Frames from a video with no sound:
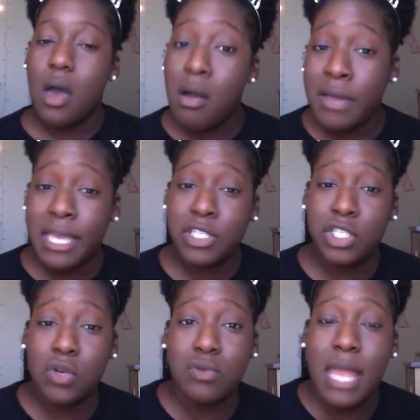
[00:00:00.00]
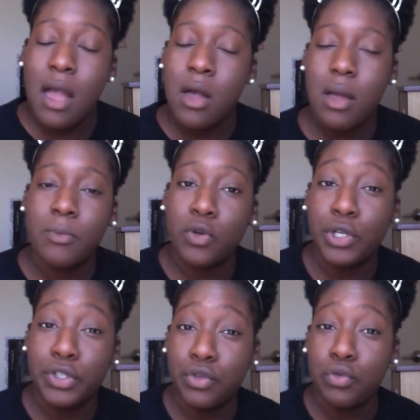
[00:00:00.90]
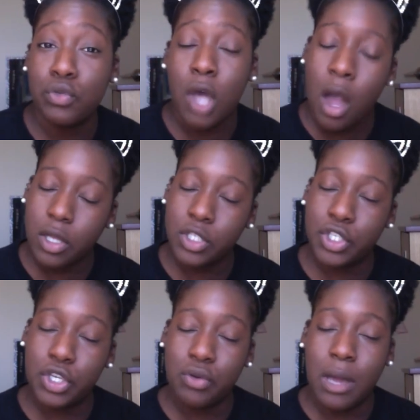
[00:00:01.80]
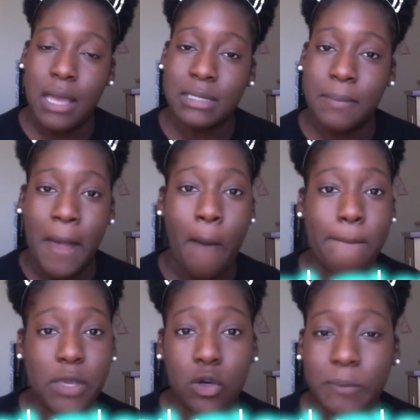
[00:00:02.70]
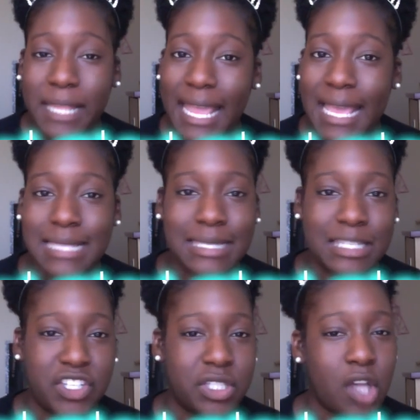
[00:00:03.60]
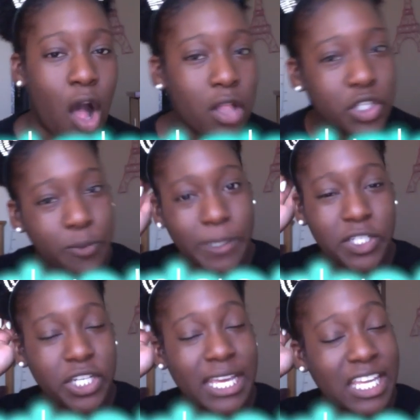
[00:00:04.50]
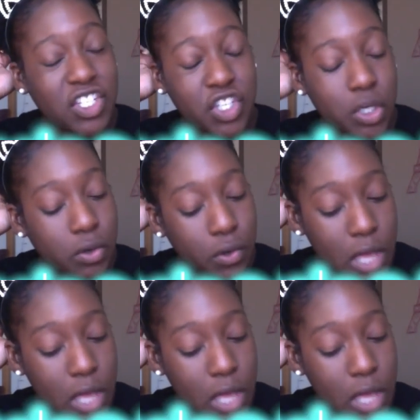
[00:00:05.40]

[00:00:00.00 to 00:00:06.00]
Okay, so now I'm going to talk to you guys about meal plans and just college budgeting in general.